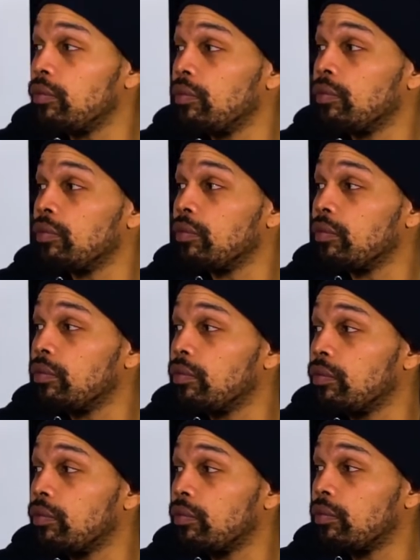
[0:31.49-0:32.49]

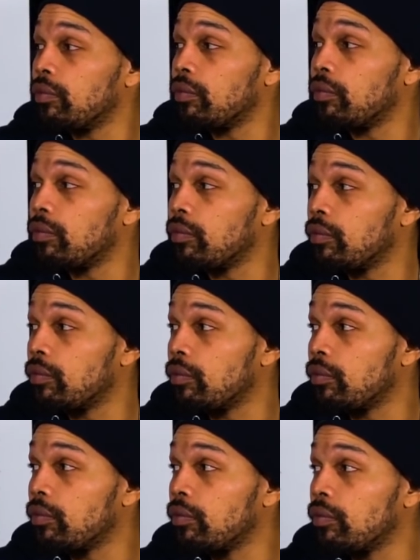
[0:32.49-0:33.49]

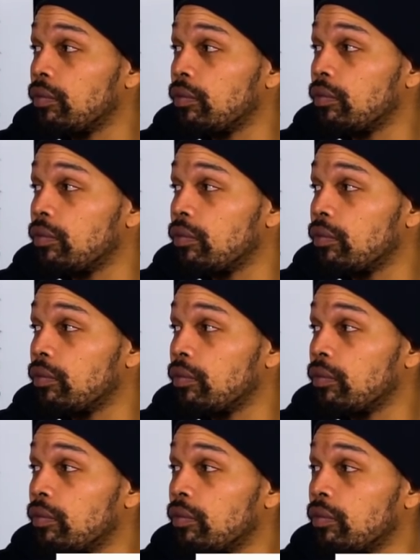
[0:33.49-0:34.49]

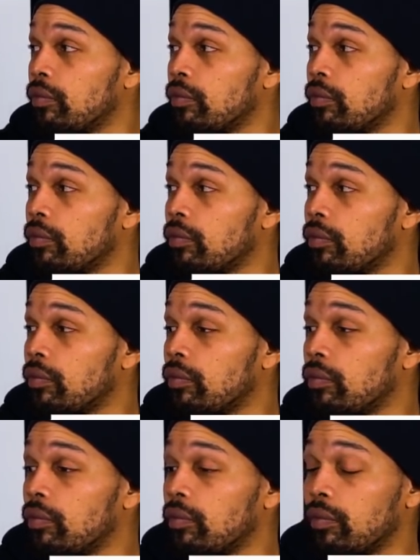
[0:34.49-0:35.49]

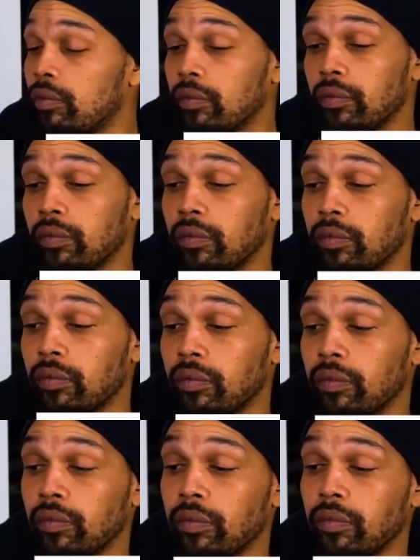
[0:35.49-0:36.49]

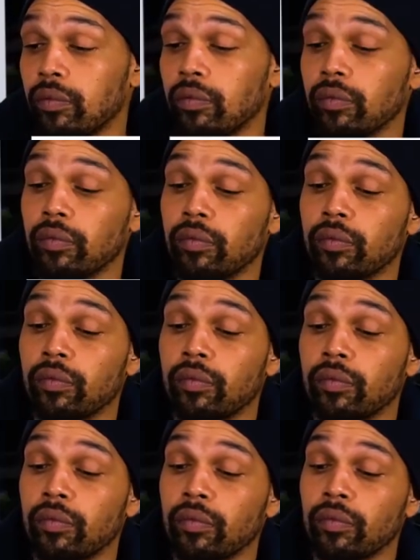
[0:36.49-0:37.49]

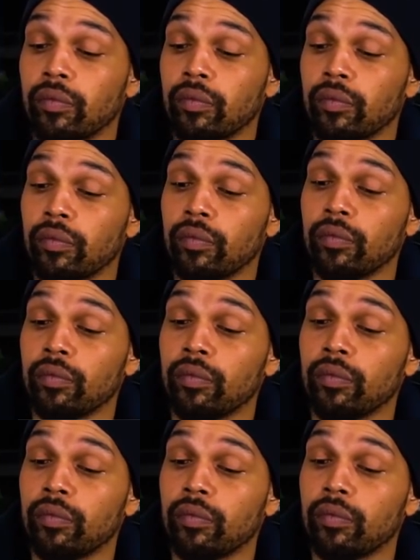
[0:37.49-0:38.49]

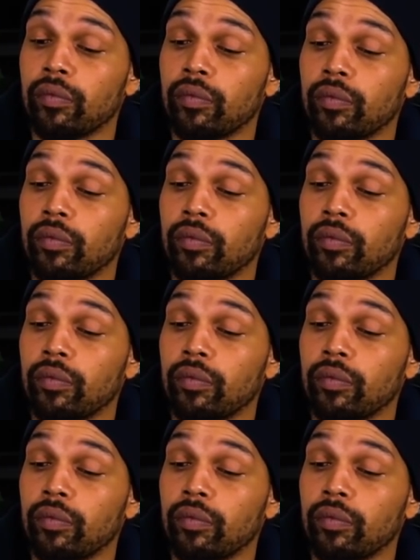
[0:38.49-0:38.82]
The person shown says nothing.